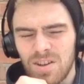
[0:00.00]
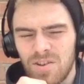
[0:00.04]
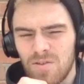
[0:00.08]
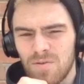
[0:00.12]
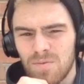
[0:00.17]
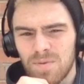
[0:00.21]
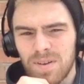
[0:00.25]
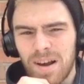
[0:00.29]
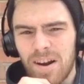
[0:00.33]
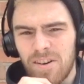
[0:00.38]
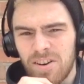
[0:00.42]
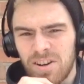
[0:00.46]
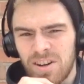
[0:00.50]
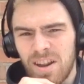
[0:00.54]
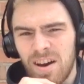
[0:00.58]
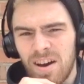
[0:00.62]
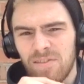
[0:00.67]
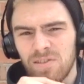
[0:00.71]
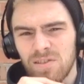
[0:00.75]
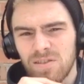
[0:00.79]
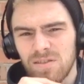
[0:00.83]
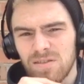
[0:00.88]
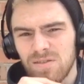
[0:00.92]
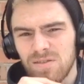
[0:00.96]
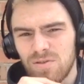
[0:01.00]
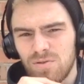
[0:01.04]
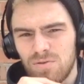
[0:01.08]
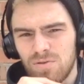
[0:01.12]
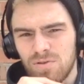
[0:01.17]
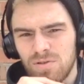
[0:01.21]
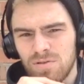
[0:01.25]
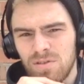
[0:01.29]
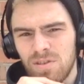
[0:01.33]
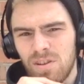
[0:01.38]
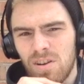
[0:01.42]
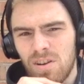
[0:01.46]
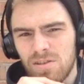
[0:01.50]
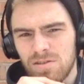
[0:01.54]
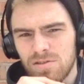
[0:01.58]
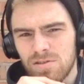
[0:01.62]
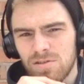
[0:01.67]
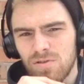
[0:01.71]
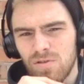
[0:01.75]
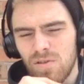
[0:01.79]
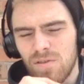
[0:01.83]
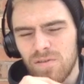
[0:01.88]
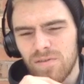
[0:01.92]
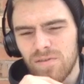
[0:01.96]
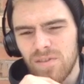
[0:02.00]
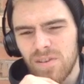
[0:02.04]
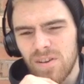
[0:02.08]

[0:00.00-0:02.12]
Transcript: Gary Neville, who does a lot of stuff.